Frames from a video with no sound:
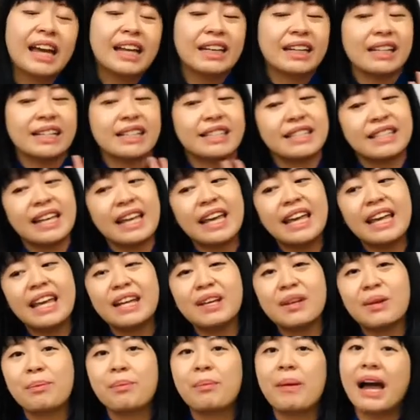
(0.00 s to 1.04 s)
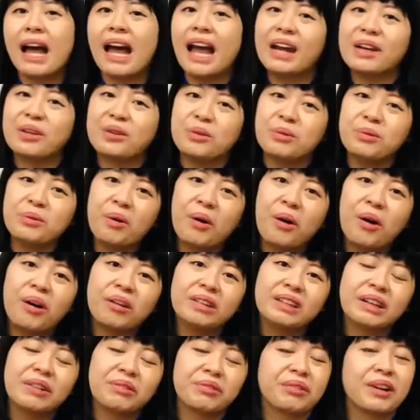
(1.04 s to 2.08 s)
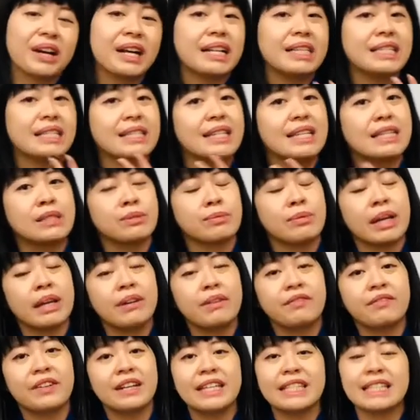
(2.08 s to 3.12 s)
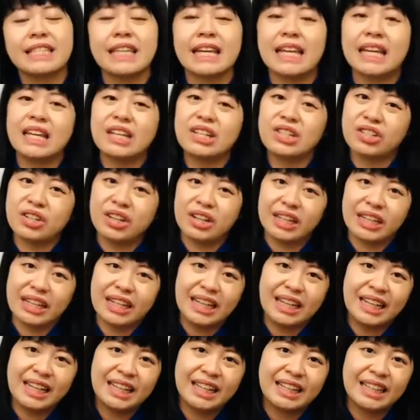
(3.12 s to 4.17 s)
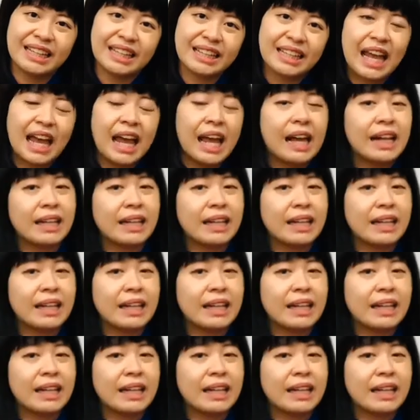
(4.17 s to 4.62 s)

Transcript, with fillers: Let's say goodbye to all our friends Let's wave and say again